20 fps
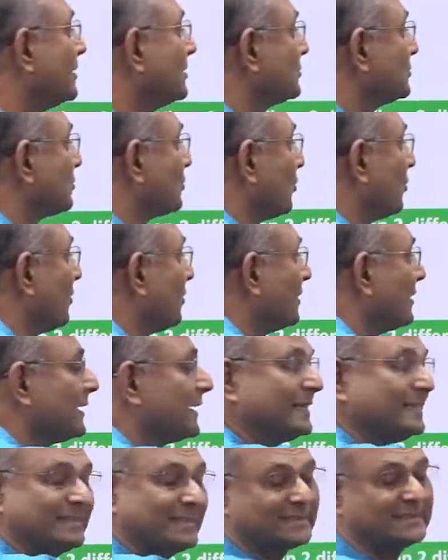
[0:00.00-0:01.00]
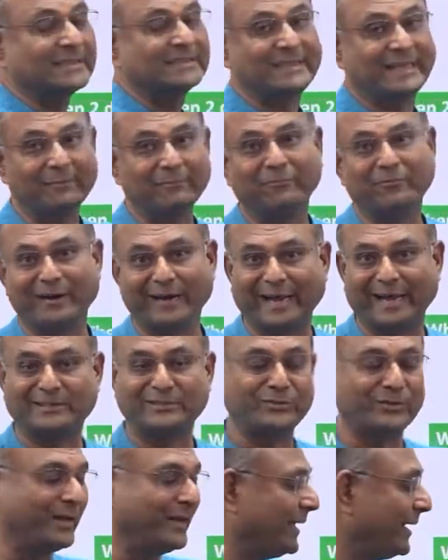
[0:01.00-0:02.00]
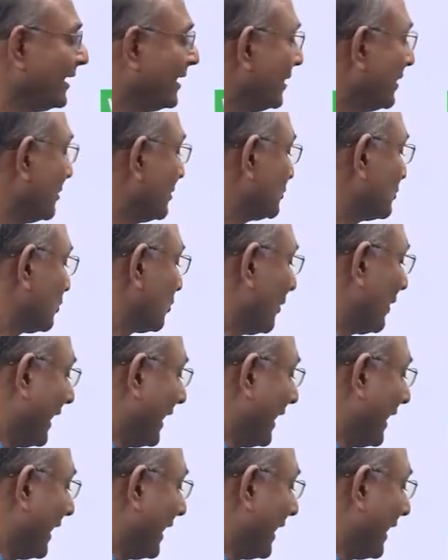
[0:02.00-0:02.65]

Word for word: So it is just the same word actually. So